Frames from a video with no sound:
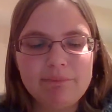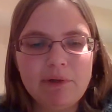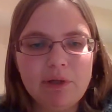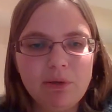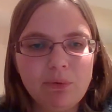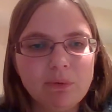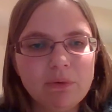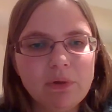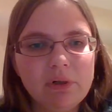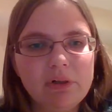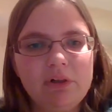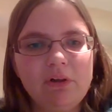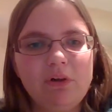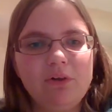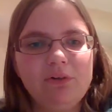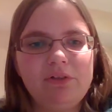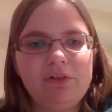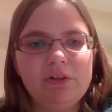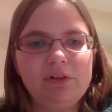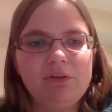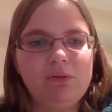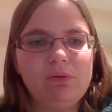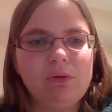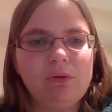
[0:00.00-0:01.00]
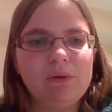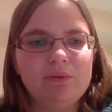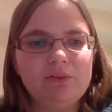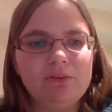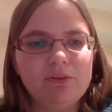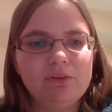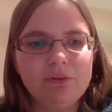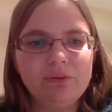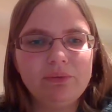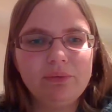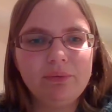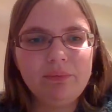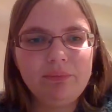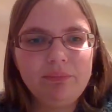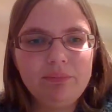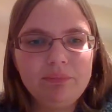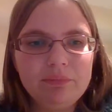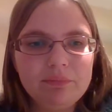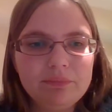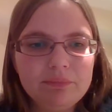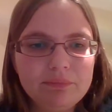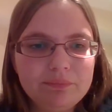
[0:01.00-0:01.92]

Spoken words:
my work, and go sit in the core resource room.